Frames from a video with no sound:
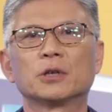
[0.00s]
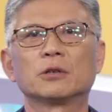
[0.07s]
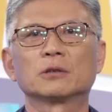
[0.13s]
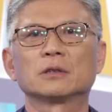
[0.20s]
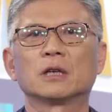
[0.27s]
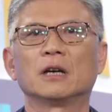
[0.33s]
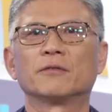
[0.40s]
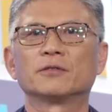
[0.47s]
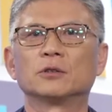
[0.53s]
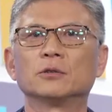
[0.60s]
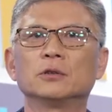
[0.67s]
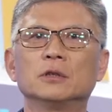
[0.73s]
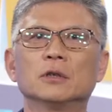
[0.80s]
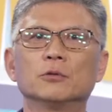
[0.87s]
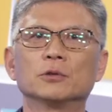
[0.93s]
because they have to
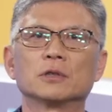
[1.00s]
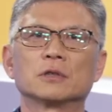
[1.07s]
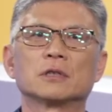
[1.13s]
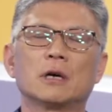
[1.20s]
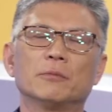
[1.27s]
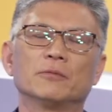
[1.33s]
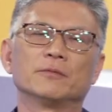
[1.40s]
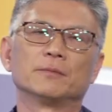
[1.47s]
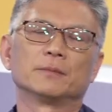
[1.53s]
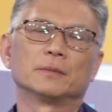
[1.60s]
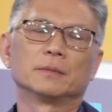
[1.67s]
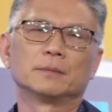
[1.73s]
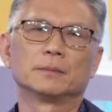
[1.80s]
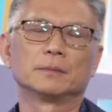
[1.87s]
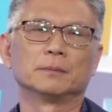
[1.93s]
deal with some
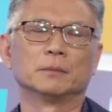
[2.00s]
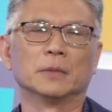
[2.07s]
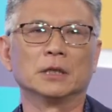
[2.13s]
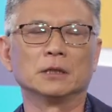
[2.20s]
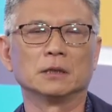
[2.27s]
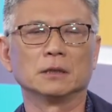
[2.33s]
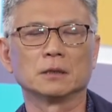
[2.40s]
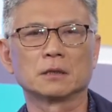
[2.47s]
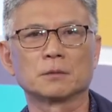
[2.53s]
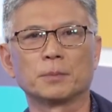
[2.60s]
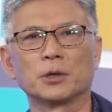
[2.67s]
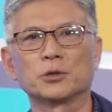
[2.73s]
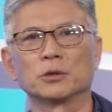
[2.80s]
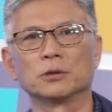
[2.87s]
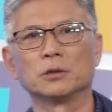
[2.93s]
many
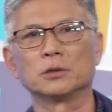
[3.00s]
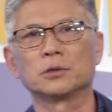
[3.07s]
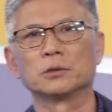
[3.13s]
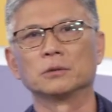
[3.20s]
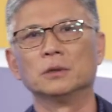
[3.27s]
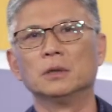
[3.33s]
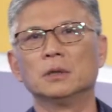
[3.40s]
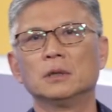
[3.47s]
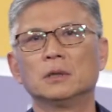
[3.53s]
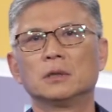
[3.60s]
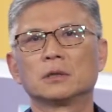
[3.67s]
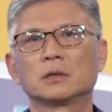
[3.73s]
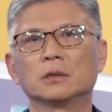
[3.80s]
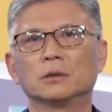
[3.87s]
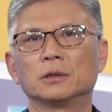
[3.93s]
special issues.
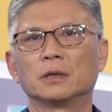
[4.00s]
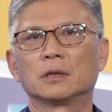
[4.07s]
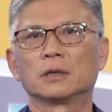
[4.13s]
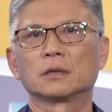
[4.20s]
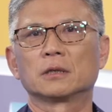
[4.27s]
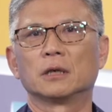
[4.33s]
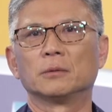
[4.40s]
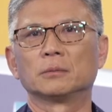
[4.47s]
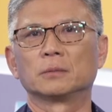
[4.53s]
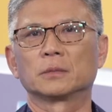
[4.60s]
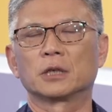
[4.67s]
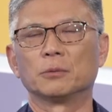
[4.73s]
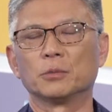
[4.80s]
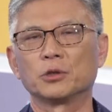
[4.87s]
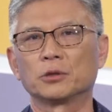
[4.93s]
So there are some
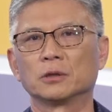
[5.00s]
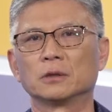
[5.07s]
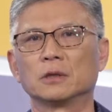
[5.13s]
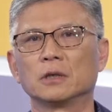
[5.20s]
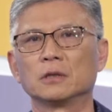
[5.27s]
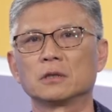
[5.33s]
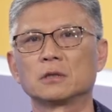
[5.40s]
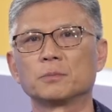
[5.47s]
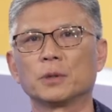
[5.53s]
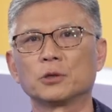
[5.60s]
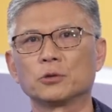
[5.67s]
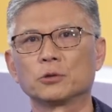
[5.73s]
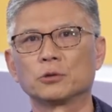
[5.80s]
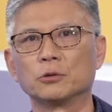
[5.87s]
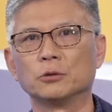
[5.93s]
commission and
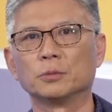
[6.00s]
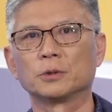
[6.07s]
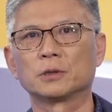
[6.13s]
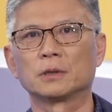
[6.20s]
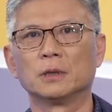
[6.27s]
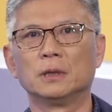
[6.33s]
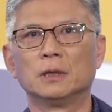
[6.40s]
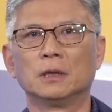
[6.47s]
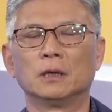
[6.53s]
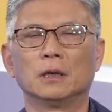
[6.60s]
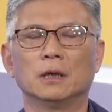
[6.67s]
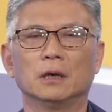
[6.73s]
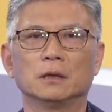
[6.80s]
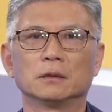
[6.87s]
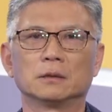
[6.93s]
special groups,
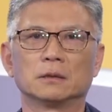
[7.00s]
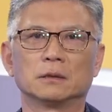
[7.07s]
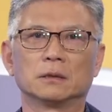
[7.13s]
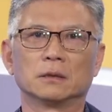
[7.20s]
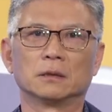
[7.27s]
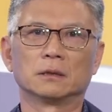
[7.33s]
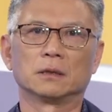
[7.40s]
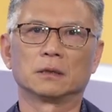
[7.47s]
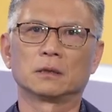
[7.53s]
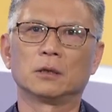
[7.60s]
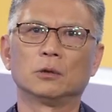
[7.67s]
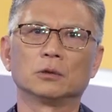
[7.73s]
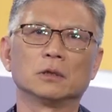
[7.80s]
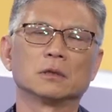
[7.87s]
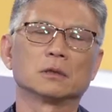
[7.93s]
and uh, they're
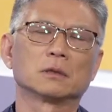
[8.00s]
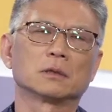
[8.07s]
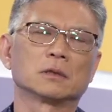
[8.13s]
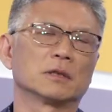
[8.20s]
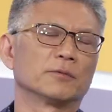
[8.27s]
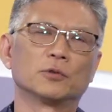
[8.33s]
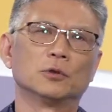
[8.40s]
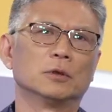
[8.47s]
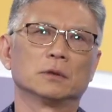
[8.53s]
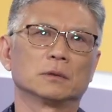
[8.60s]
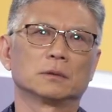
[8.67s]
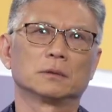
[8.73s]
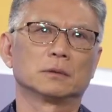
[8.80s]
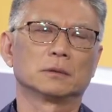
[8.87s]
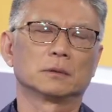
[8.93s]
holding several
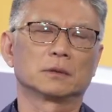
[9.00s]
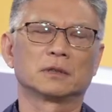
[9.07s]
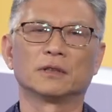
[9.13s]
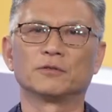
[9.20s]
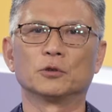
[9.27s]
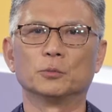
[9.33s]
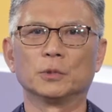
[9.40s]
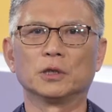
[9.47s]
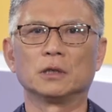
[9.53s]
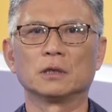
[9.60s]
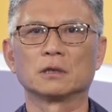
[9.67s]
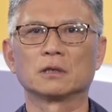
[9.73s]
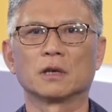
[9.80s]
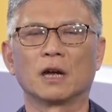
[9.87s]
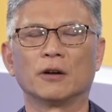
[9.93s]
several
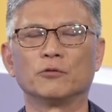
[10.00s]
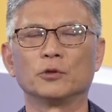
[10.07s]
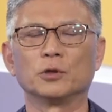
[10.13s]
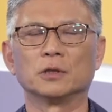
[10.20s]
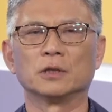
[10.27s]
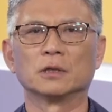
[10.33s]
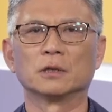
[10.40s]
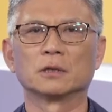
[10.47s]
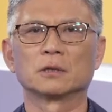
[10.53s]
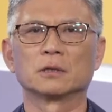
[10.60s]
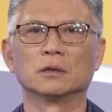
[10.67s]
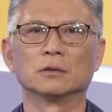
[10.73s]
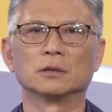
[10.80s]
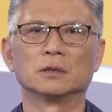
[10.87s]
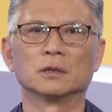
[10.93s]
meetings every year.
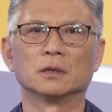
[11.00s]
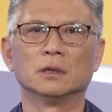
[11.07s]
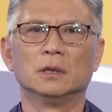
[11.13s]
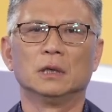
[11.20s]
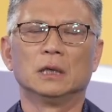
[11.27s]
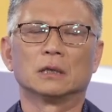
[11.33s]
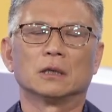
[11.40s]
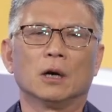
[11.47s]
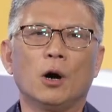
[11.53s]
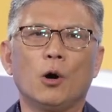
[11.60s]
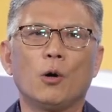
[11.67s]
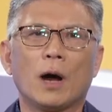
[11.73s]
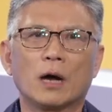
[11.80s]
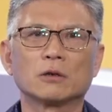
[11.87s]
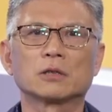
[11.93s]
So the the
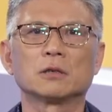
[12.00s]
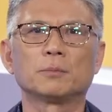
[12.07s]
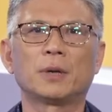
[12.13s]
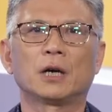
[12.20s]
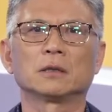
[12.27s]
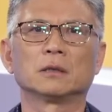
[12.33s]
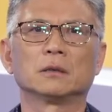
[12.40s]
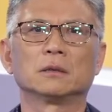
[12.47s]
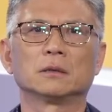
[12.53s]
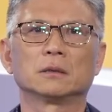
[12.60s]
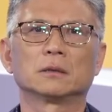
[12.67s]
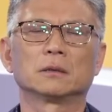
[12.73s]
whole IOC body,